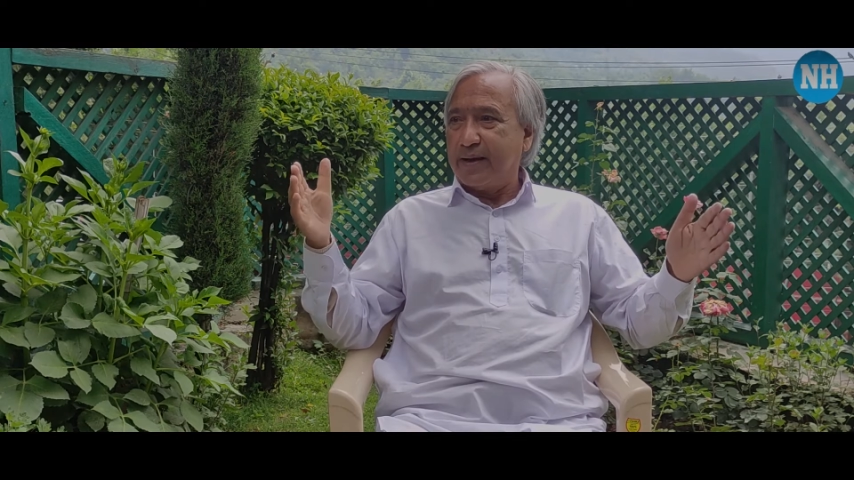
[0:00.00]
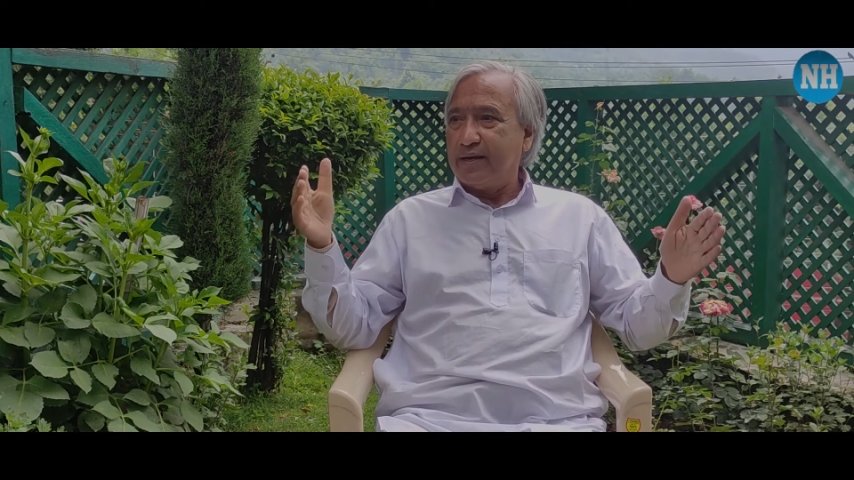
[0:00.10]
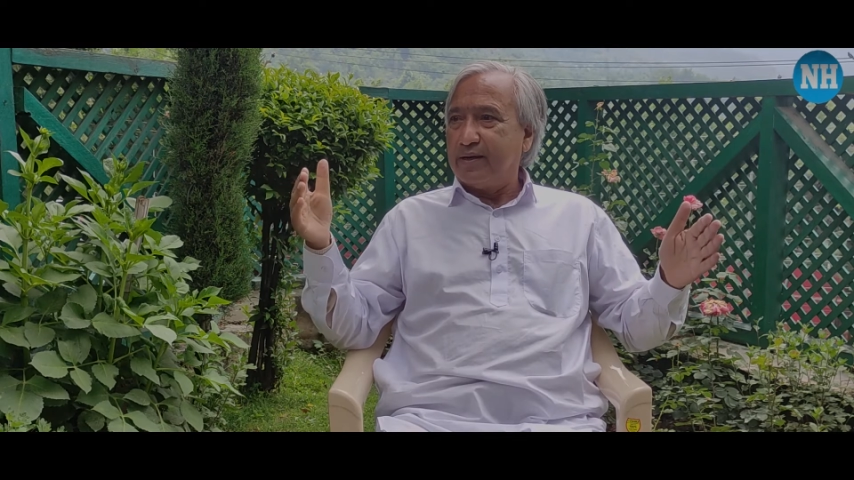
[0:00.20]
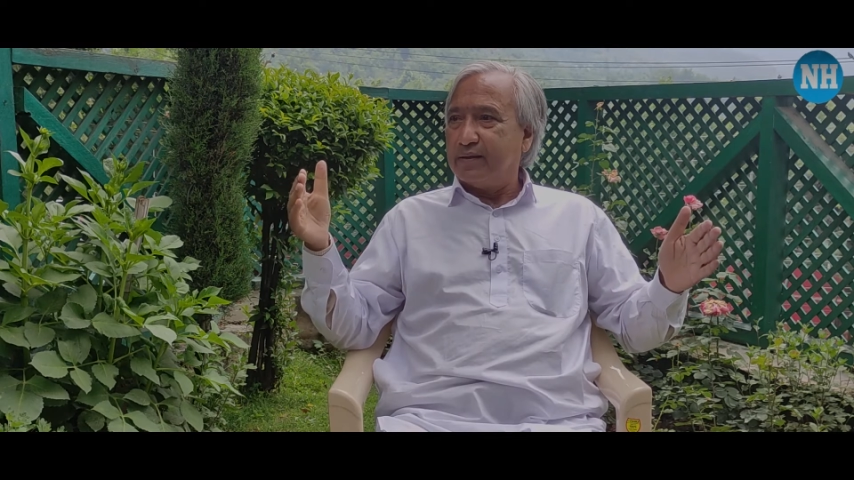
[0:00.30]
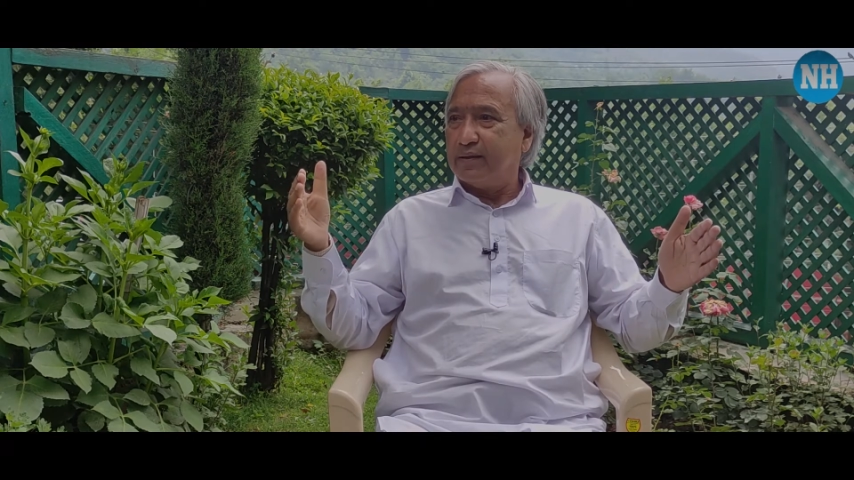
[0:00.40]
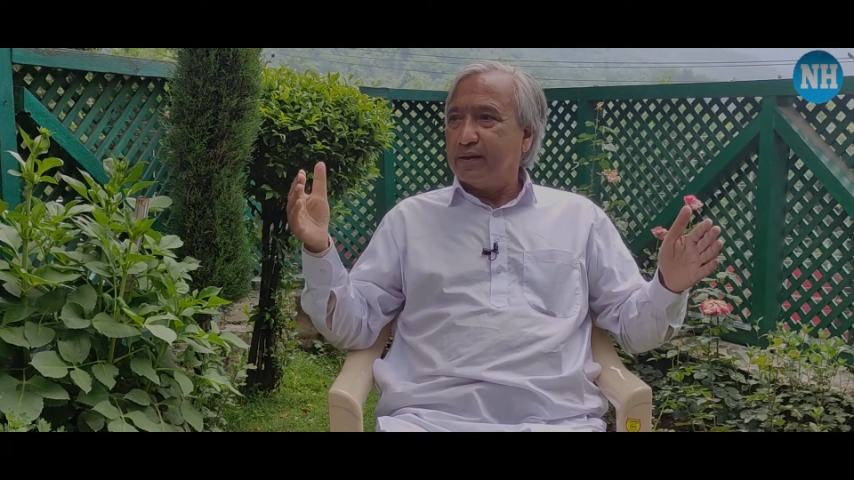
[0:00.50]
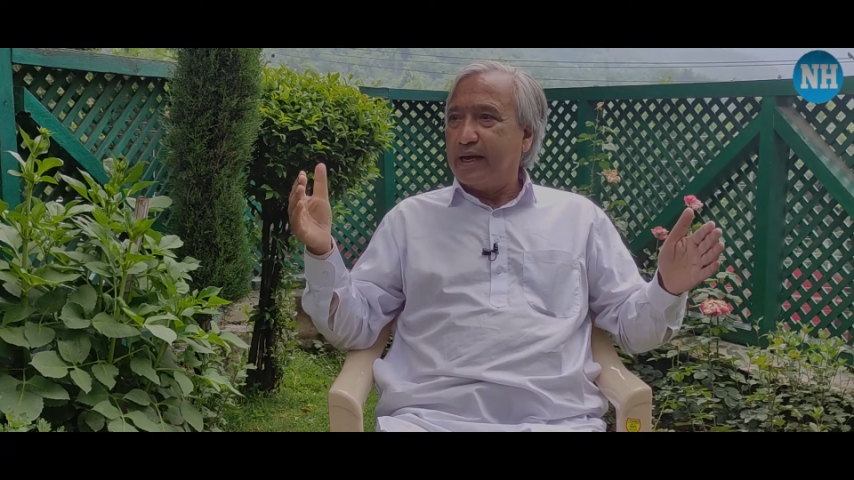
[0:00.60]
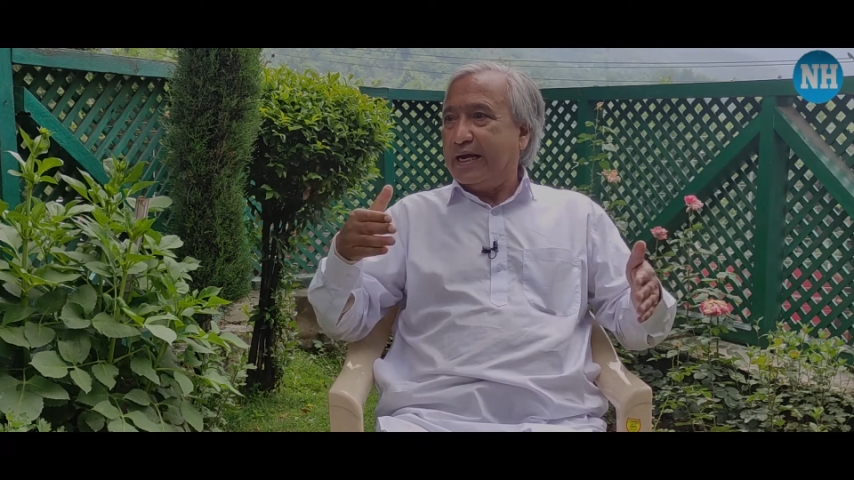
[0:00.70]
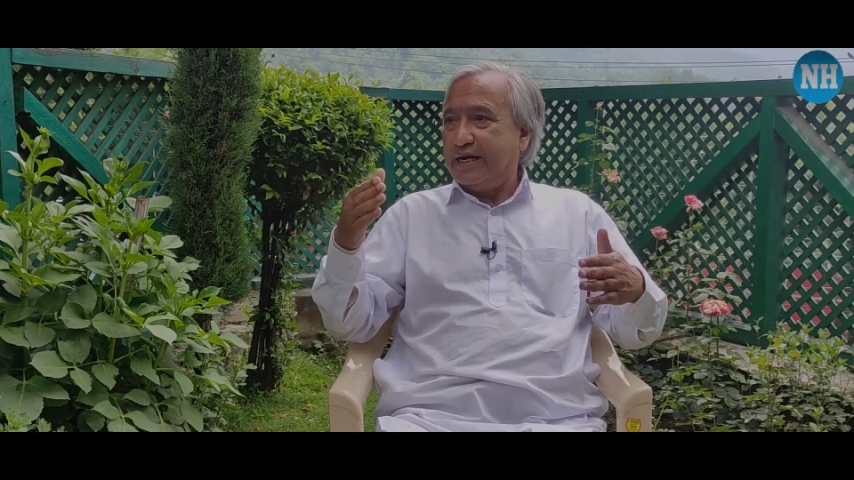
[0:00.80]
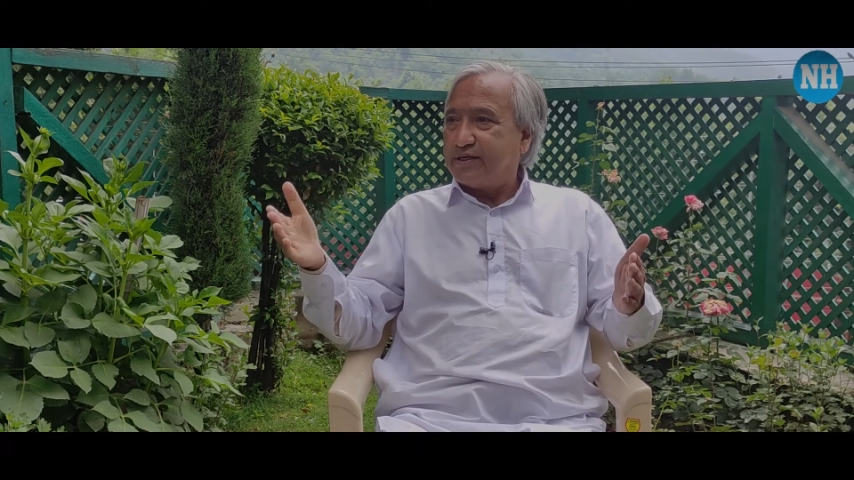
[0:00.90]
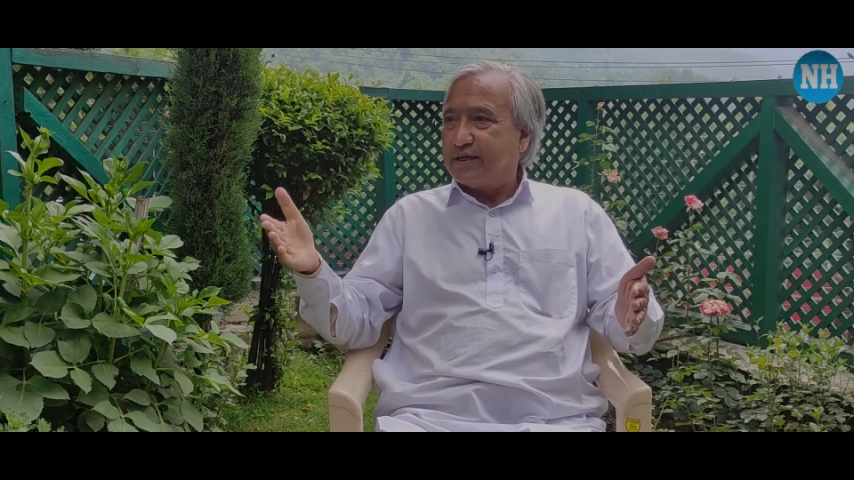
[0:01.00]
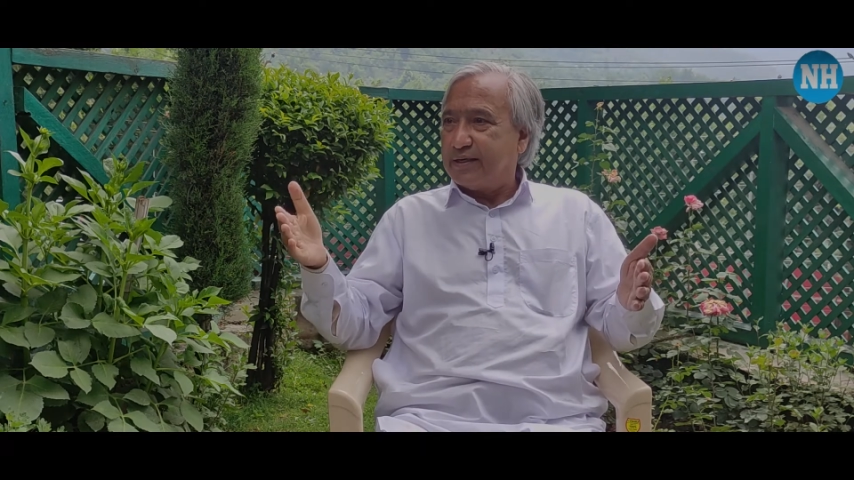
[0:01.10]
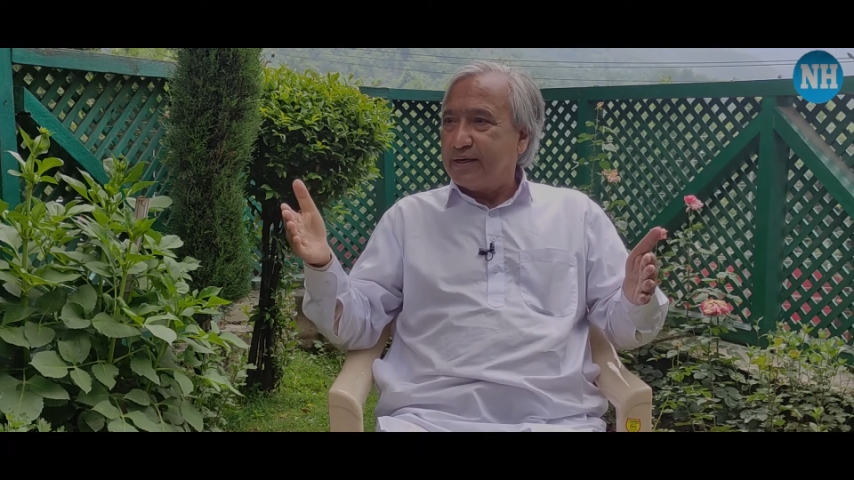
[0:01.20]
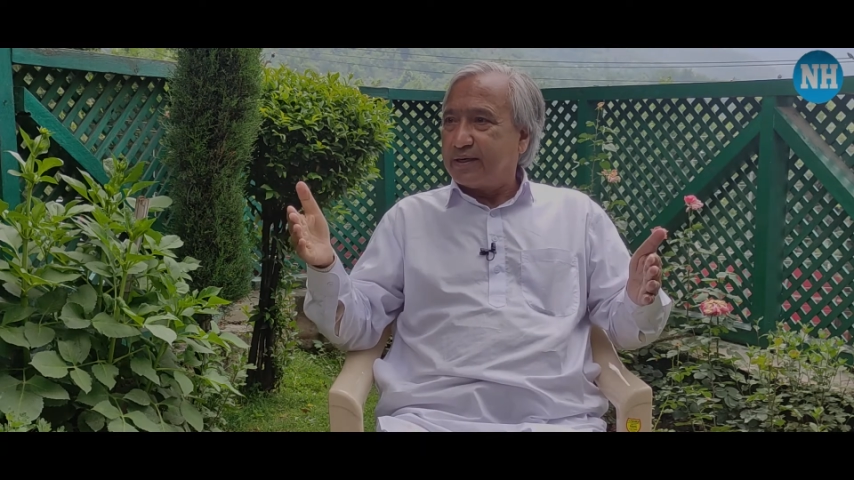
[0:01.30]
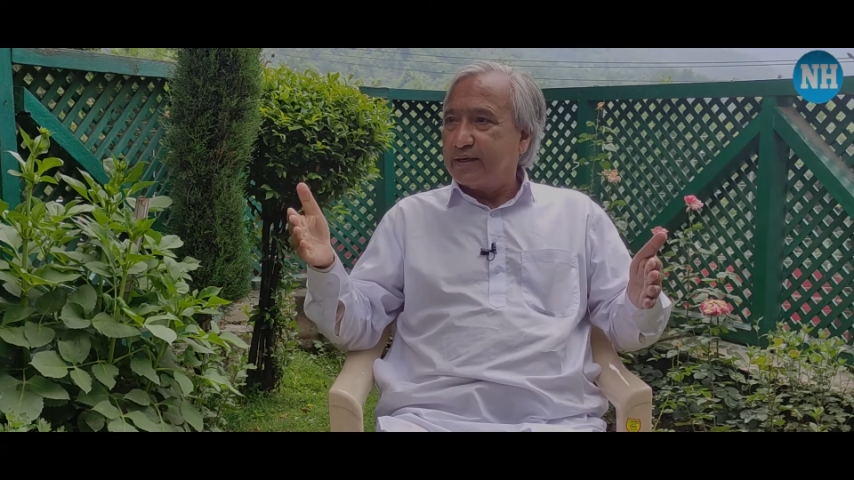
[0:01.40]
by allegedly